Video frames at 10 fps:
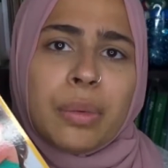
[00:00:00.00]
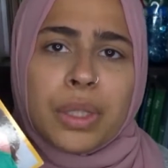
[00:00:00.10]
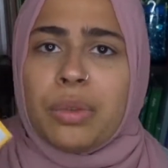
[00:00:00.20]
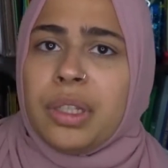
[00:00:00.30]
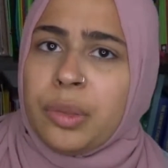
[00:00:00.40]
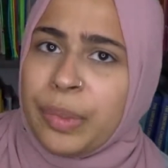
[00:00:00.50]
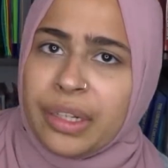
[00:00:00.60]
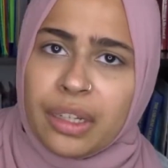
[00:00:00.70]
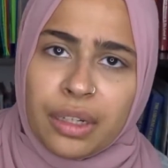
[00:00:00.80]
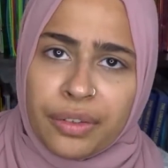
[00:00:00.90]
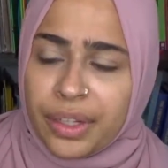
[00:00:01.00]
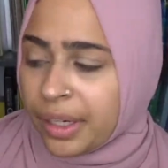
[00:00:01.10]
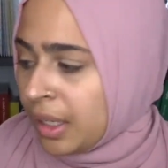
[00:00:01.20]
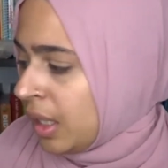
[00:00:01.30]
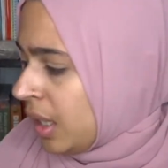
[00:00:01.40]
it. We do a little bit here and
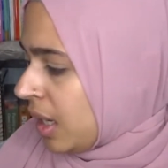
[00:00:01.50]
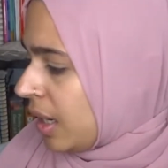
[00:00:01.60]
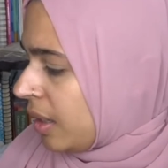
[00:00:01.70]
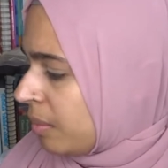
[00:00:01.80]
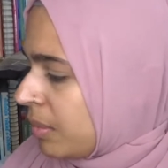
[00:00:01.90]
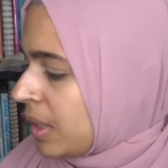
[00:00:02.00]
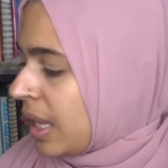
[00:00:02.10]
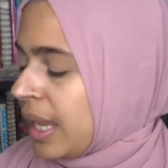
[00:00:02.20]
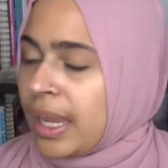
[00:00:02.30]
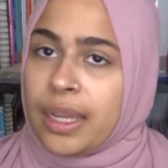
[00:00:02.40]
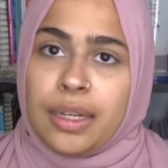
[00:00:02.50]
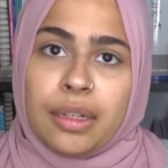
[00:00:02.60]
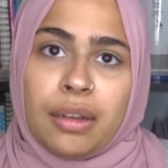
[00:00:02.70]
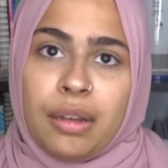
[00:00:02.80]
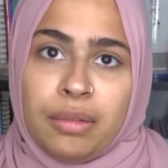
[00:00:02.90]
there.
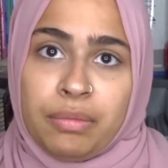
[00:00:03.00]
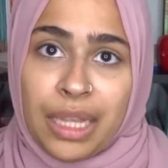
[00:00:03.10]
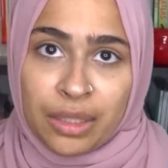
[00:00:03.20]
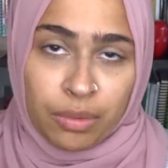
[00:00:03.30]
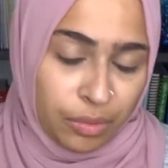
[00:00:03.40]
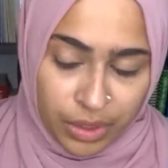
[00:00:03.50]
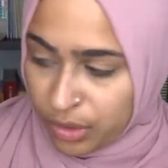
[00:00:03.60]
That's what we're